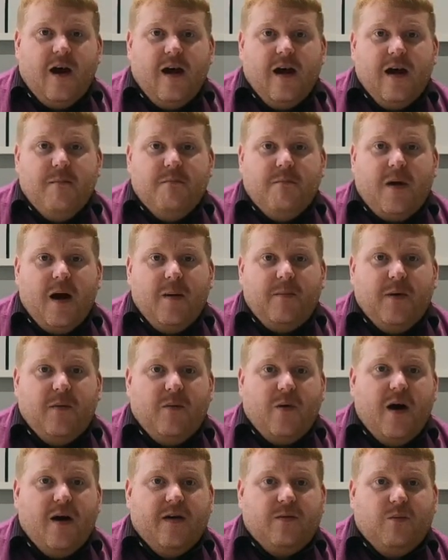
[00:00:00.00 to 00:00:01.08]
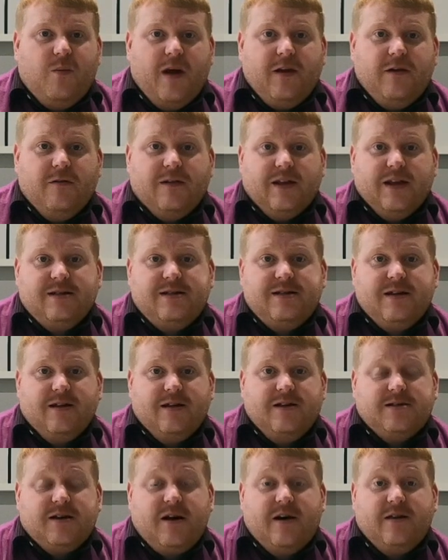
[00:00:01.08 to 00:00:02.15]
It might be worth, when you're listing
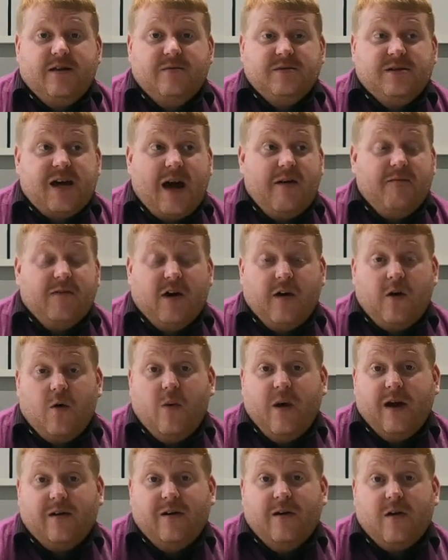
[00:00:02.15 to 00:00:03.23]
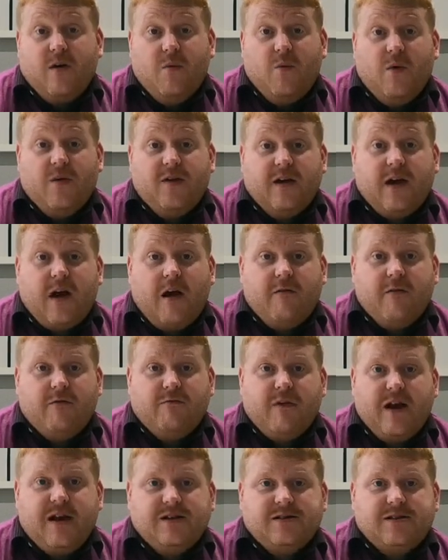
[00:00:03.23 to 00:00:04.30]
those items, having a quick look on what the current
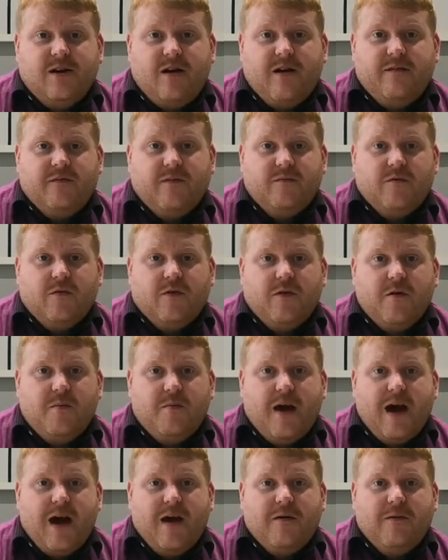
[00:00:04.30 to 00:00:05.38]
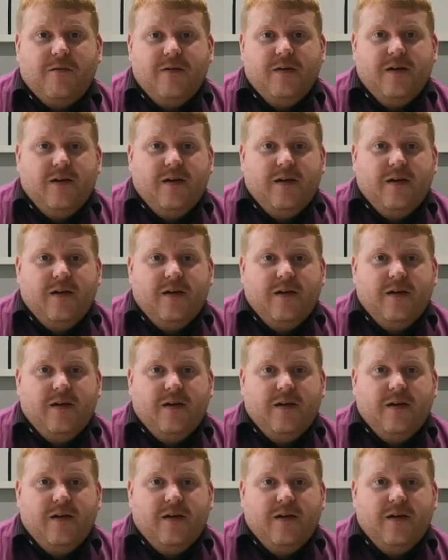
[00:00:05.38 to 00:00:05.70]
rates are from Royal Mail